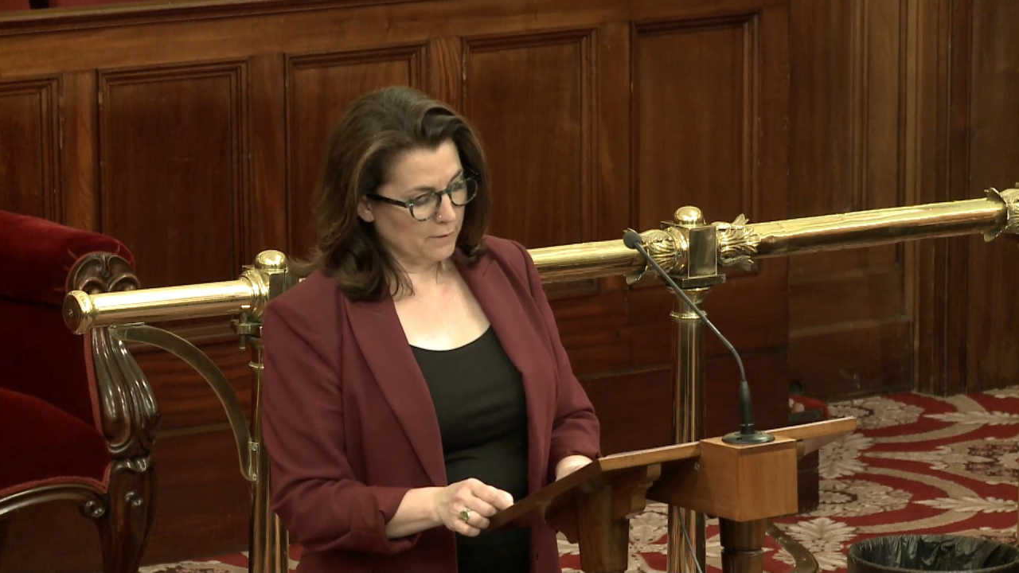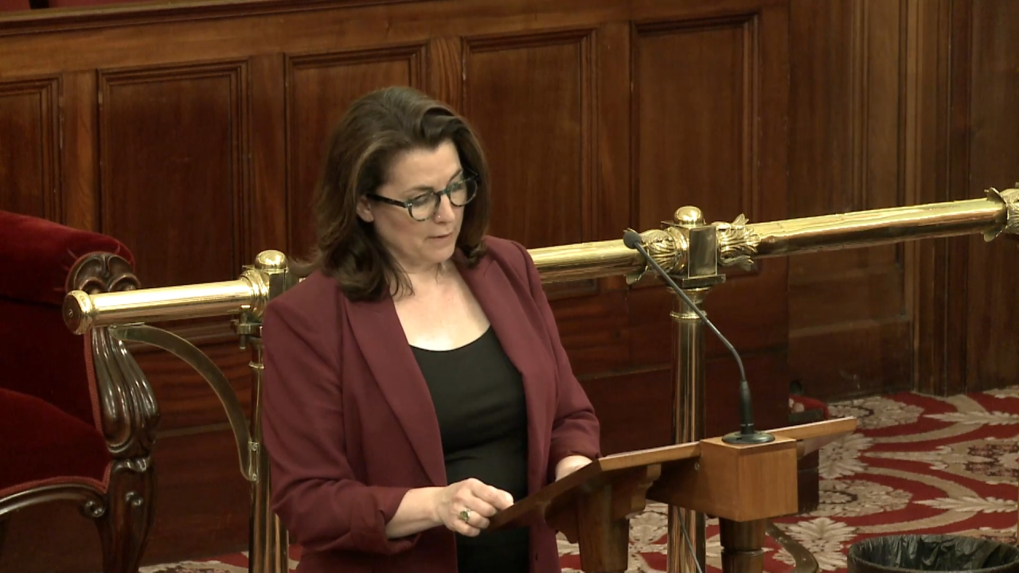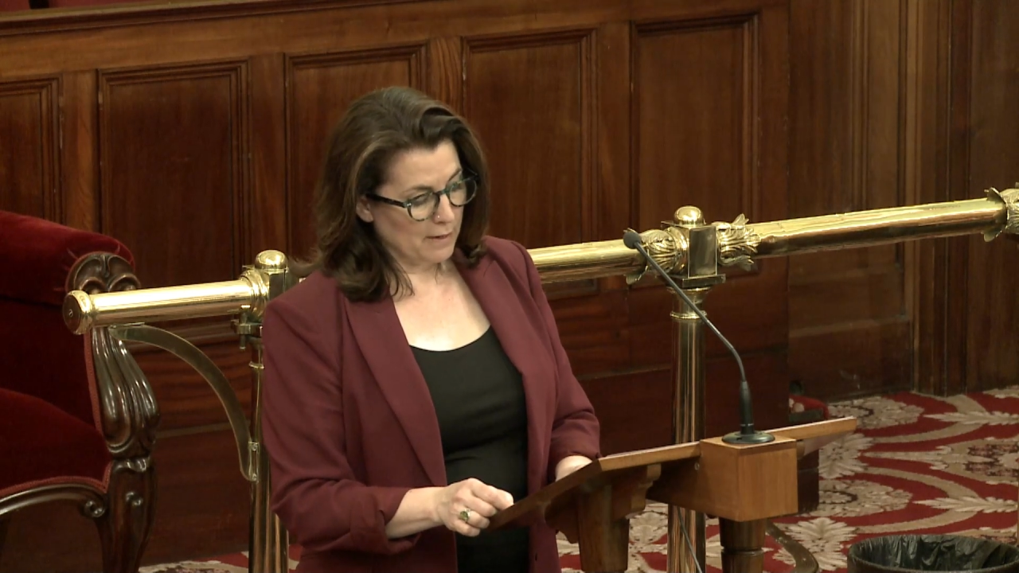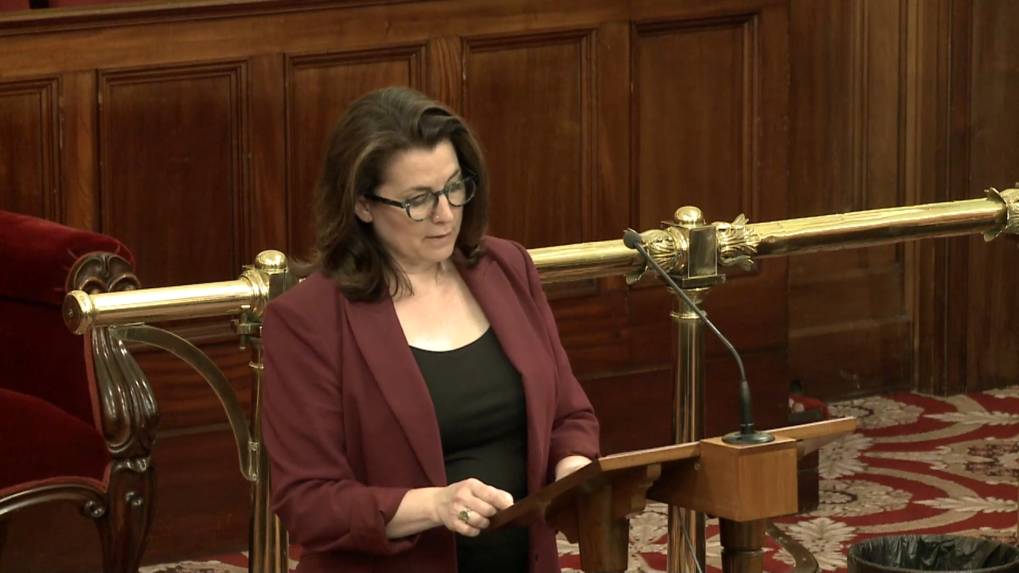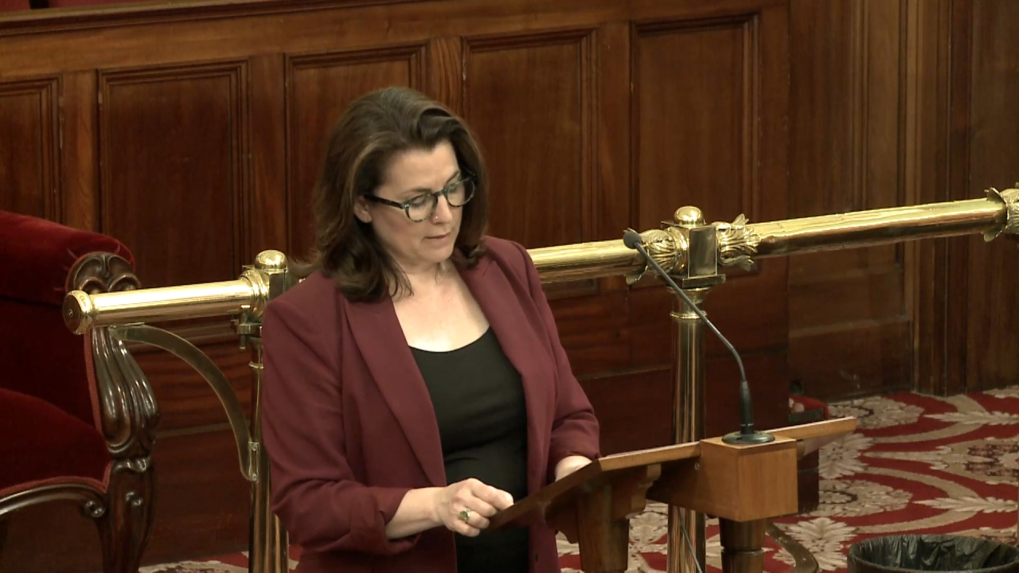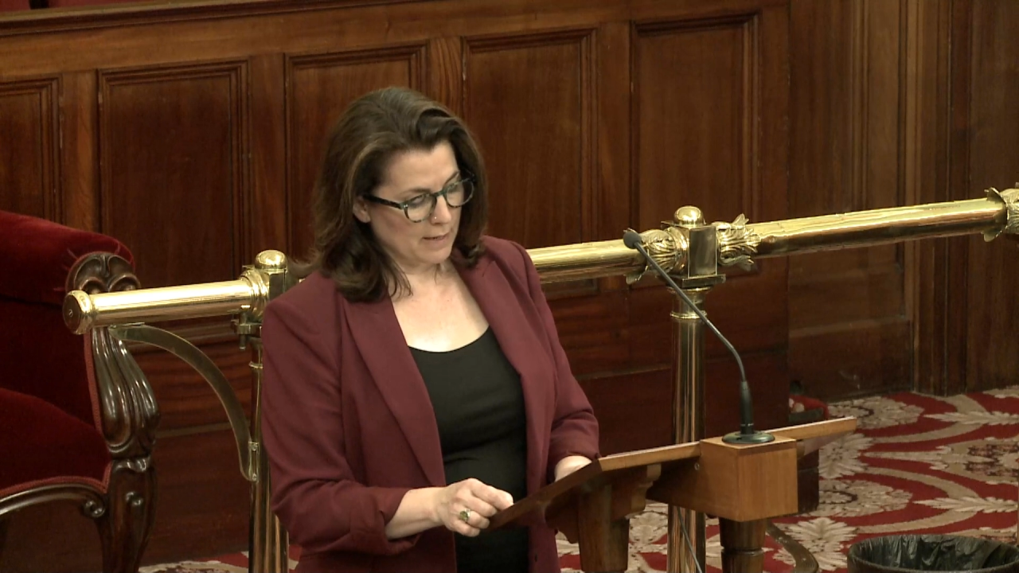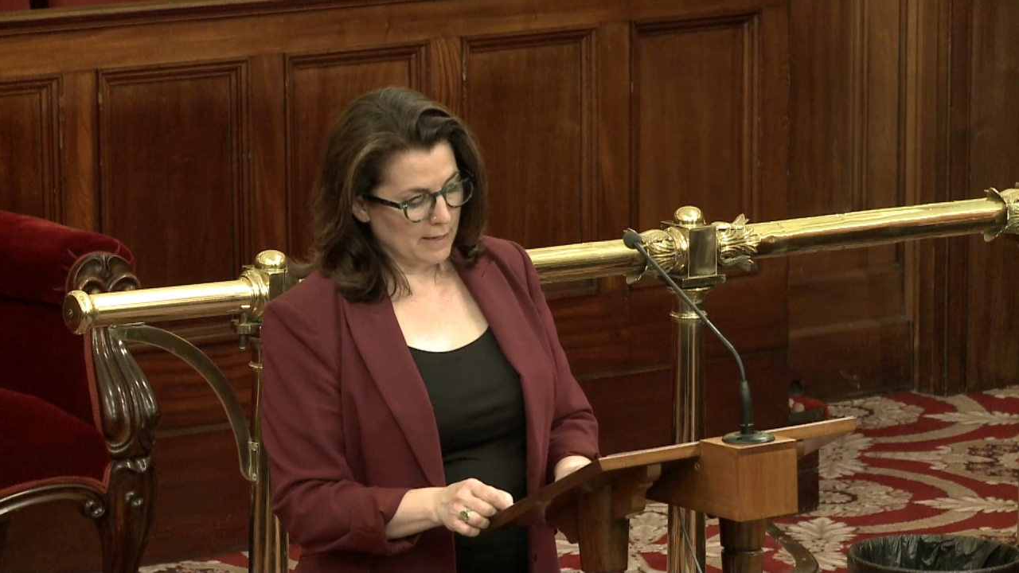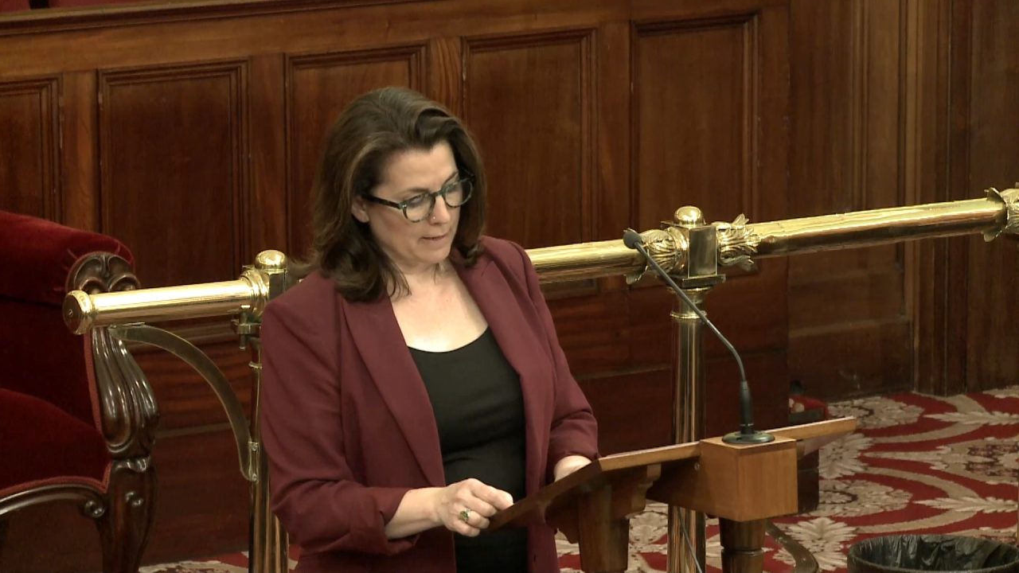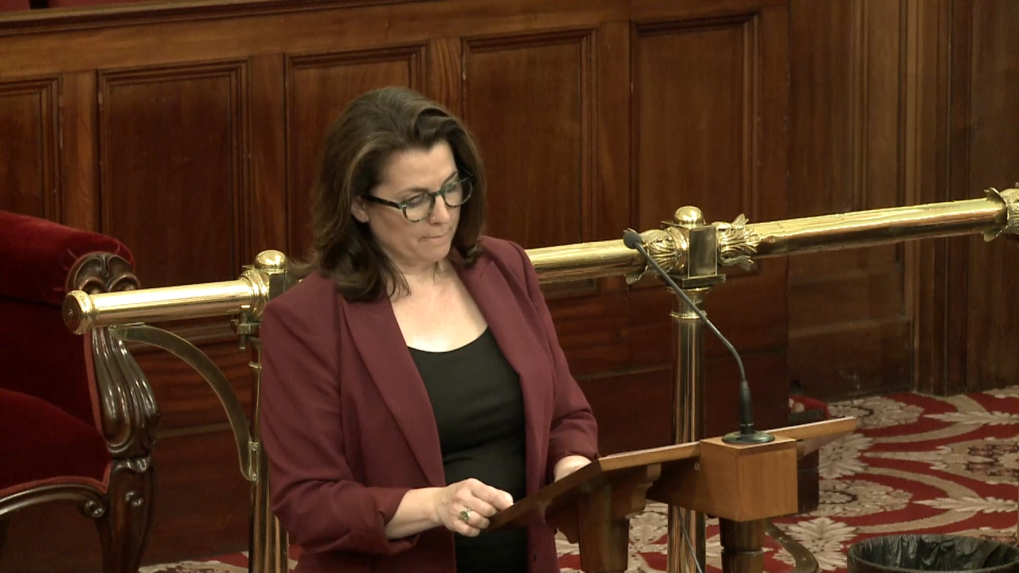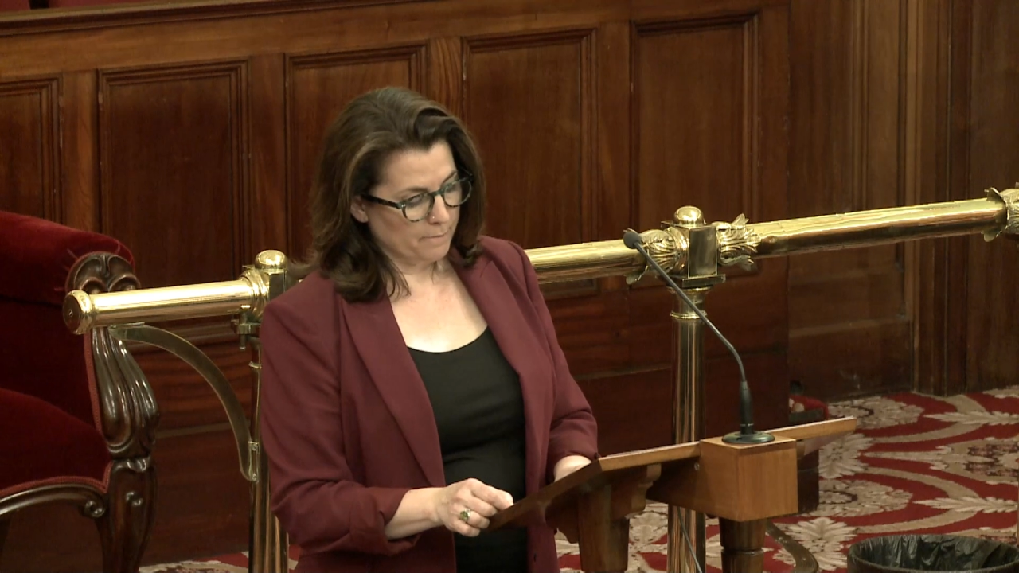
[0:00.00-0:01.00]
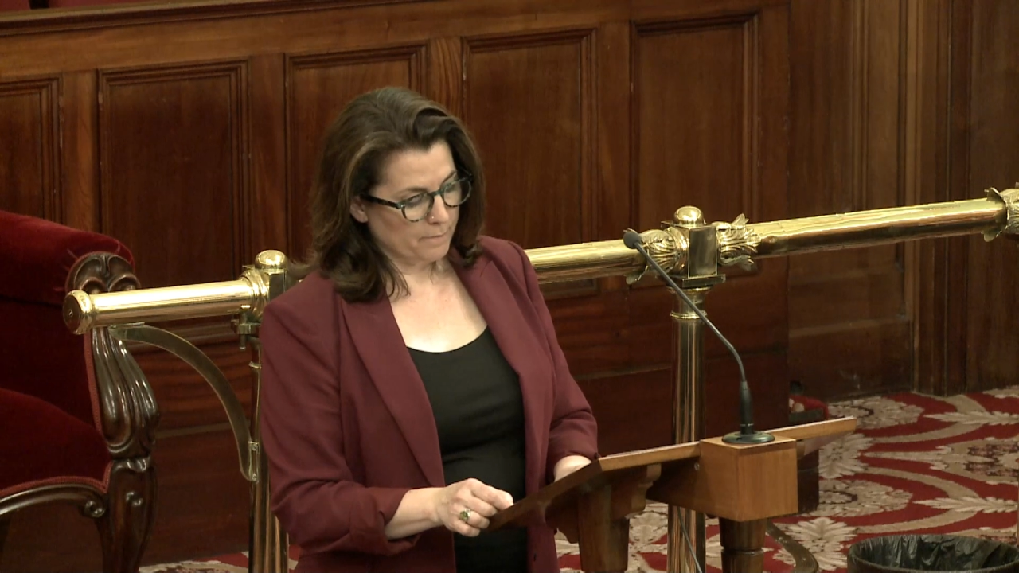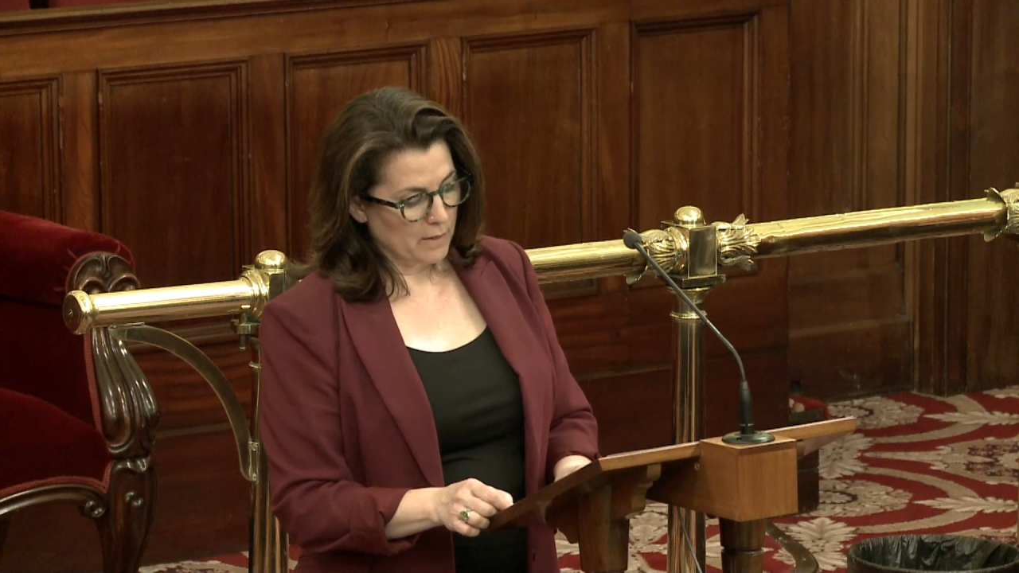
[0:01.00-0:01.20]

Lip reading: far as saying